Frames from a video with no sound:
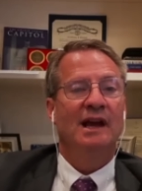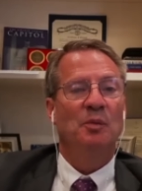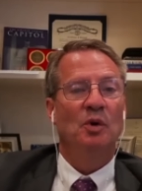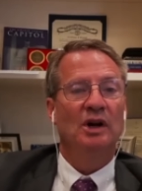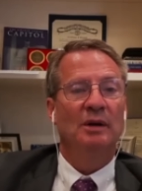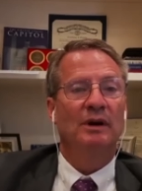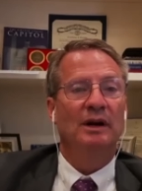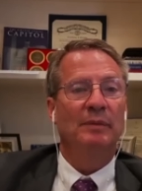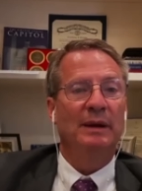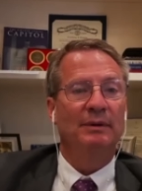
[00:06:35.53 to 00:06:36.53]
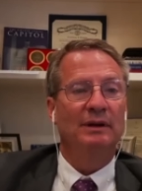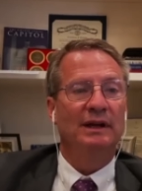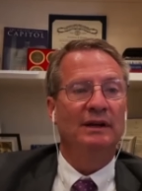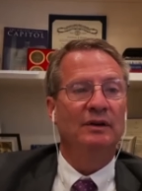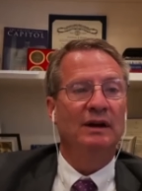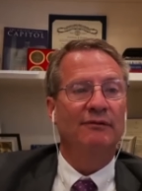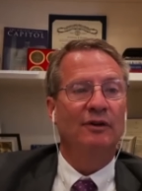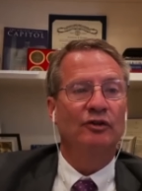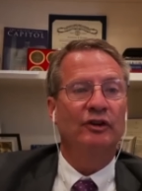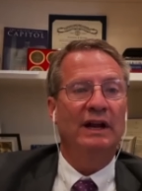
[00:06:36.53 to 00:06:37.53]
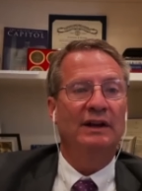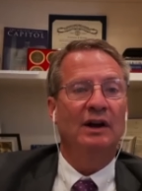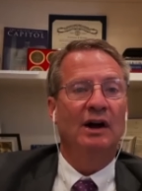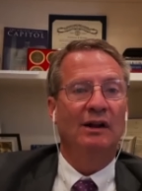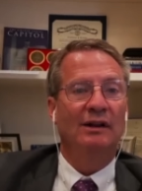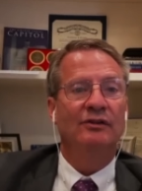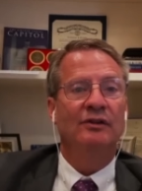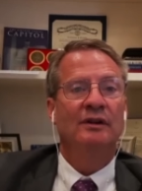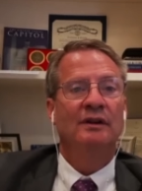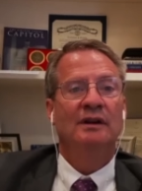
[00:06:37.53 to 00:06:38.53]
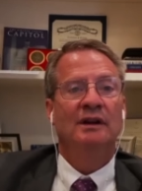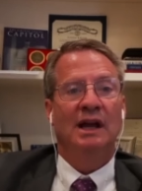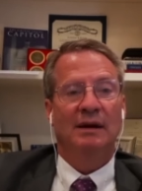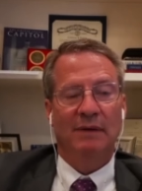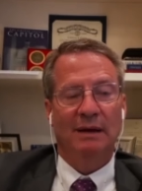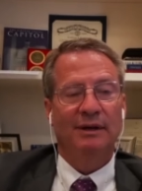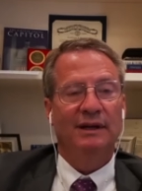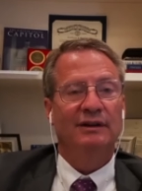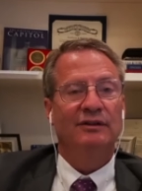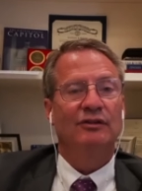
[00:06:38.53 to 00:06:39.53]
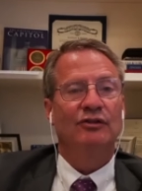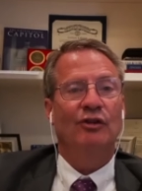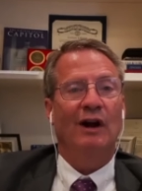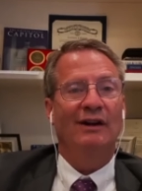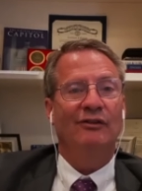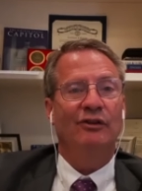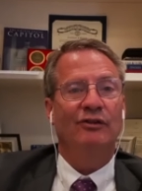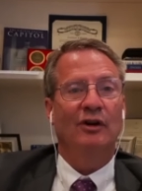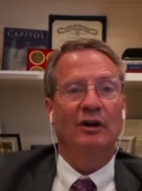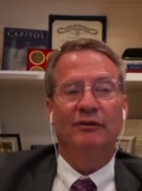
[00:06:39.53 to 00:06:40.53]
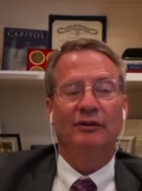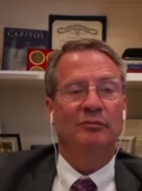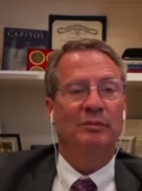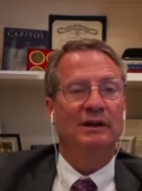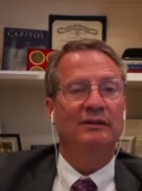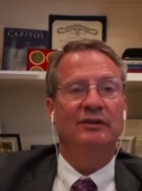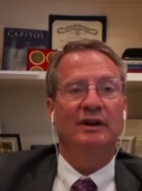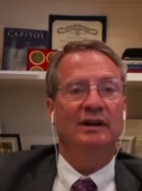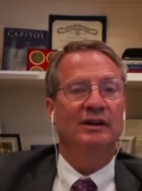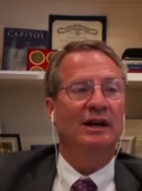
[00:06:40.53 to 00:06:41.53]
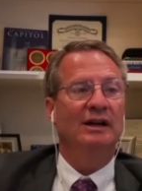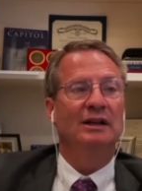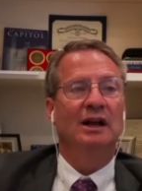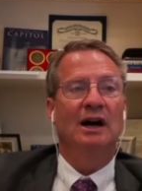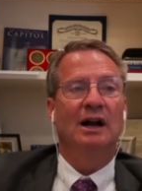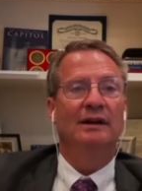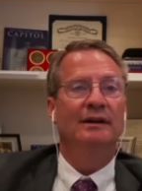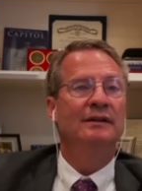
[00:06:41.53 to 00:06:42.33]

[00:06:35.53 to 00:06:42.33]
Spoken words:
and we're gonna bring people in who have firsthand knowledge and maybe can scratch the surface, but it's going to take a lot